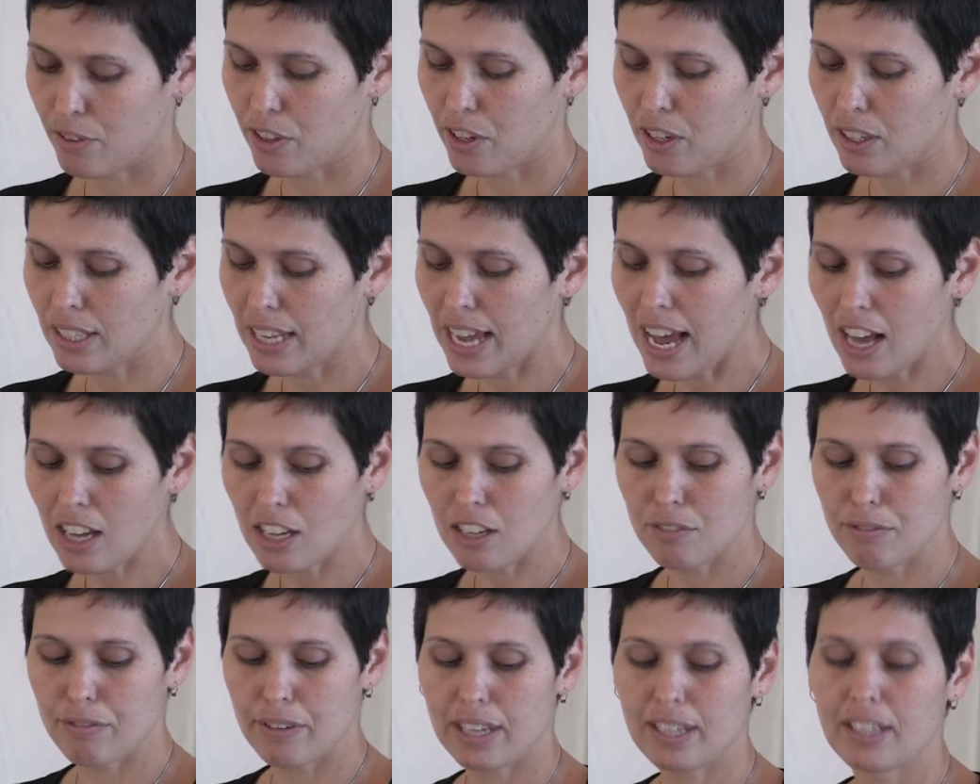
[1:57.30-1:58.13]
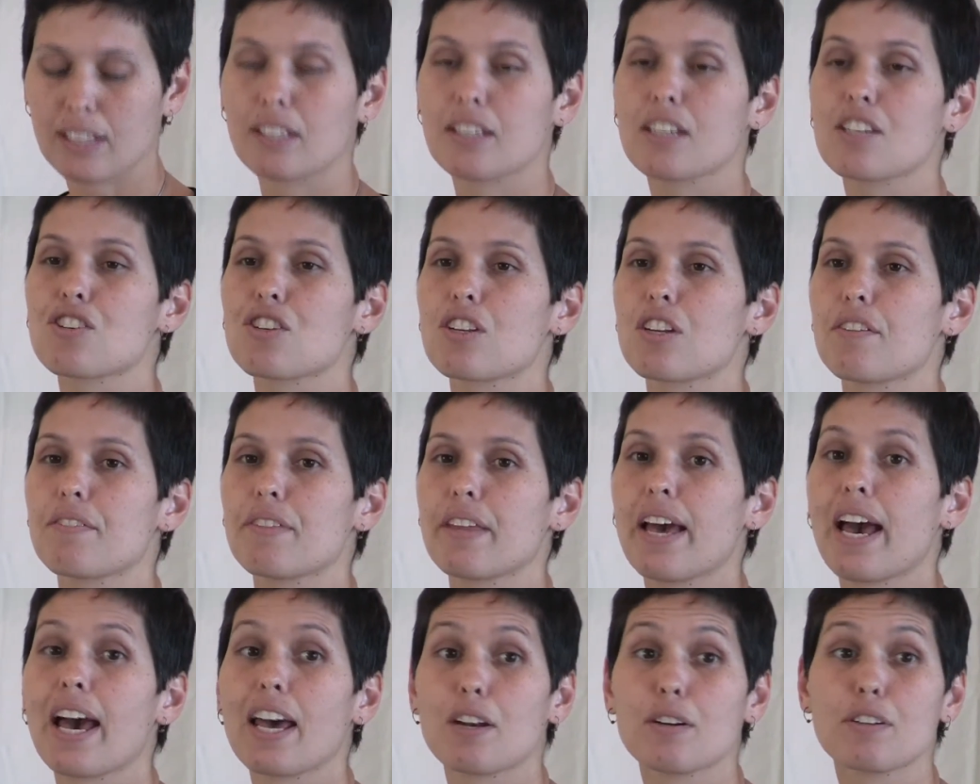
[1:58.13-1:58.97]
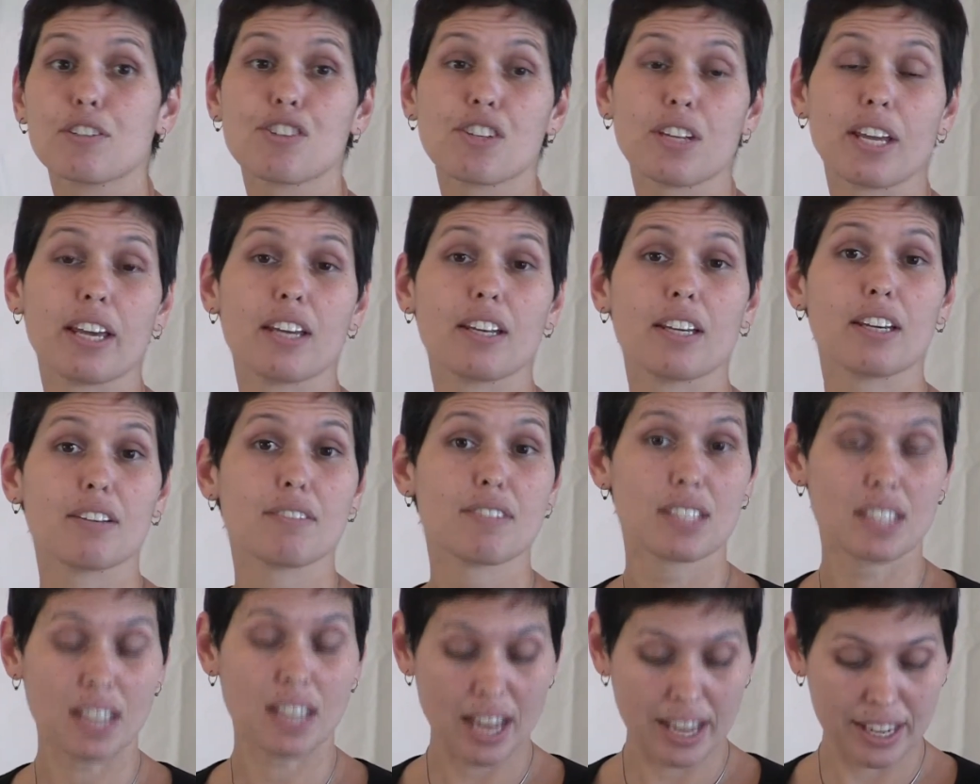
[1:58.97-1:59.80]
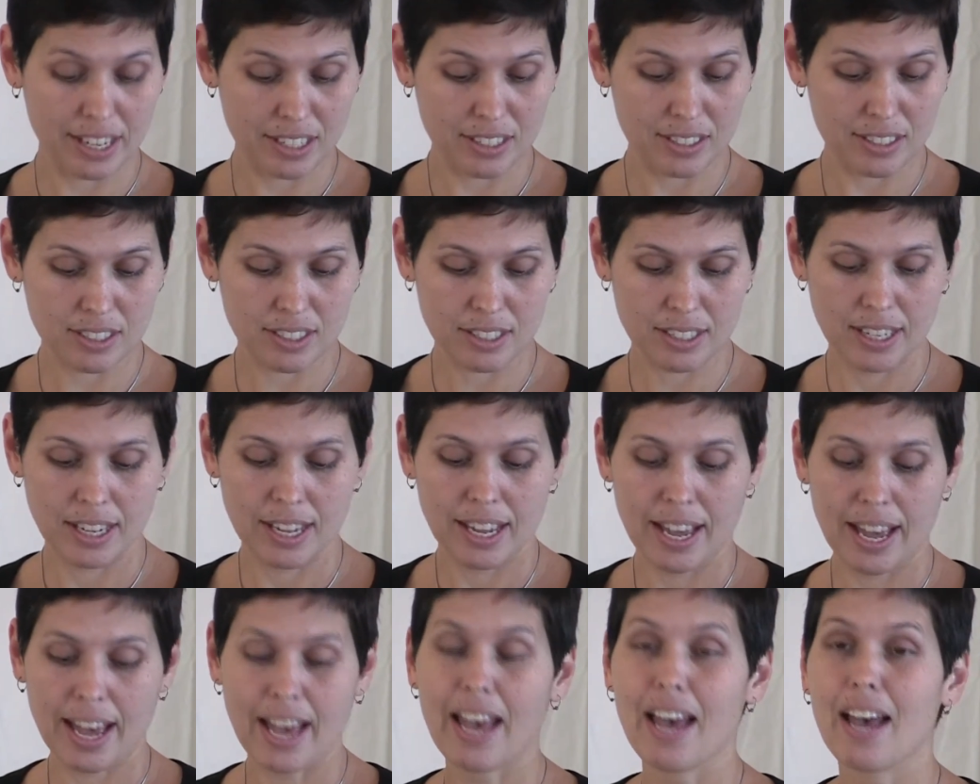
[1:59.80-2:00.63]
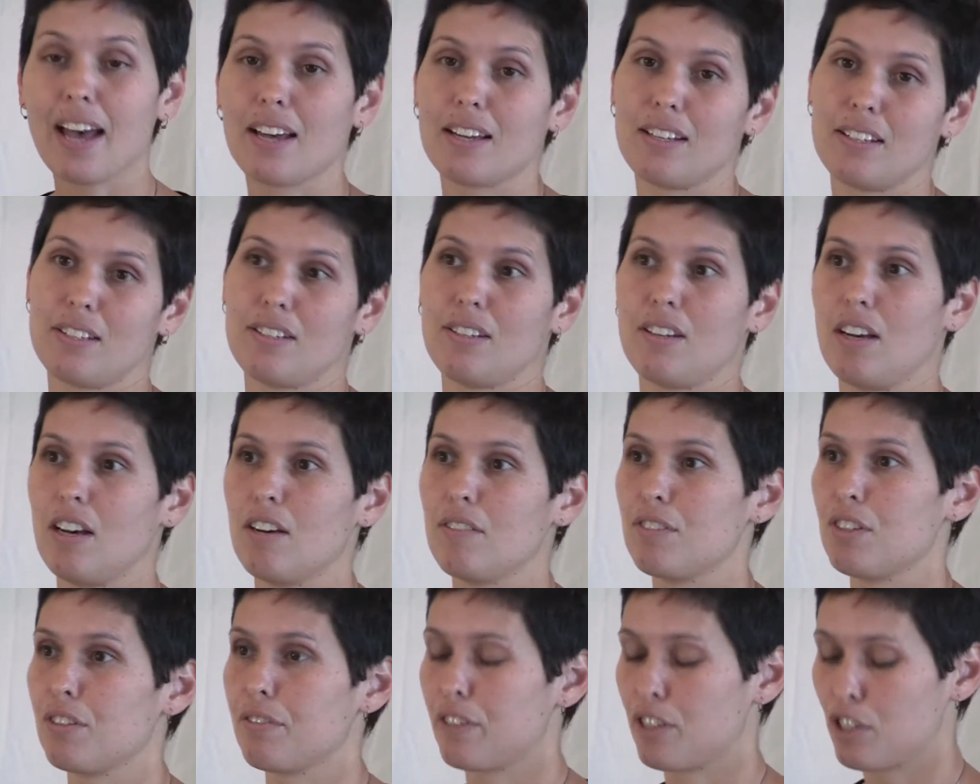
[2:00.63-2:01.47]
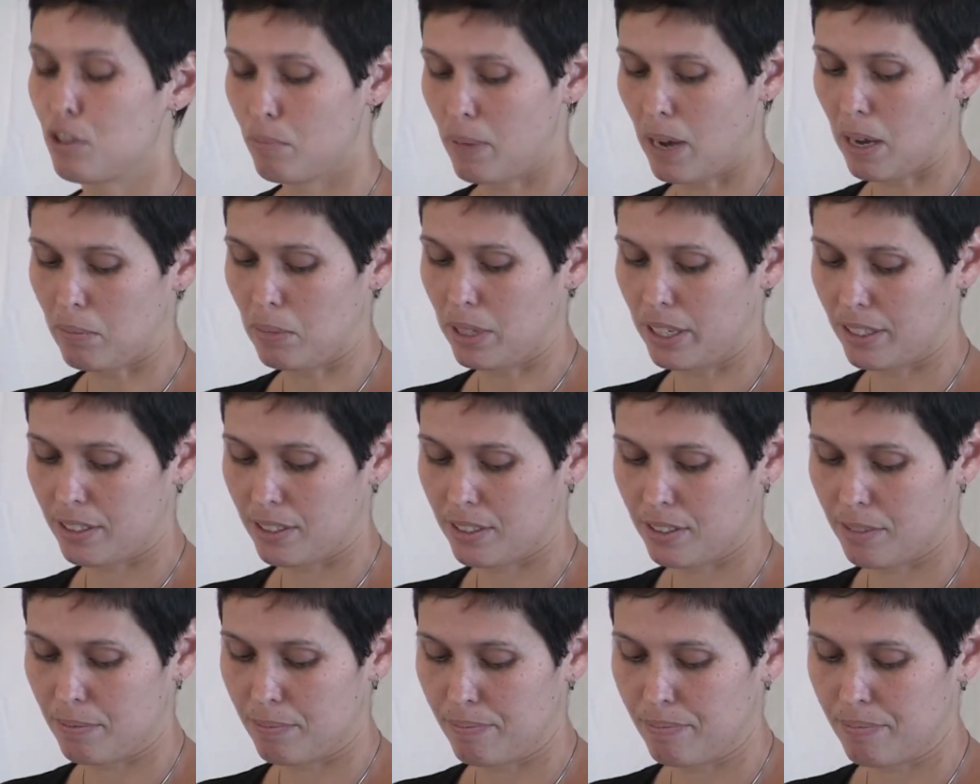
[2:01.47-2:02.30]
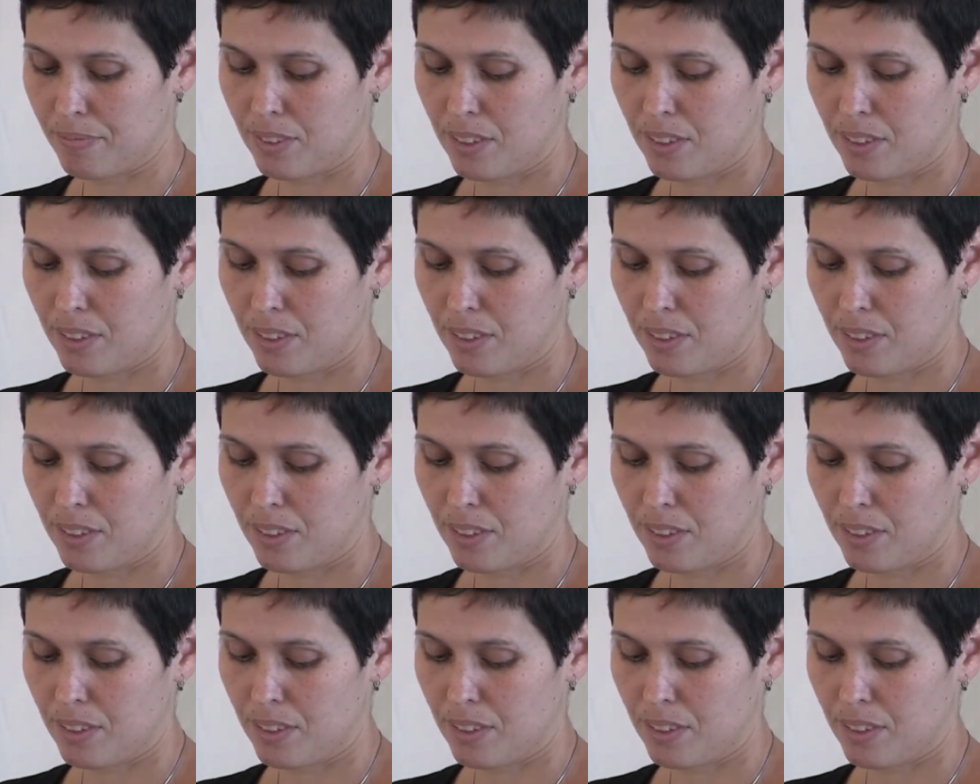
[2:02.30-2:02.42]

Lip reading: for their lack of recognition of the heterogeneity of science and of diverse publics.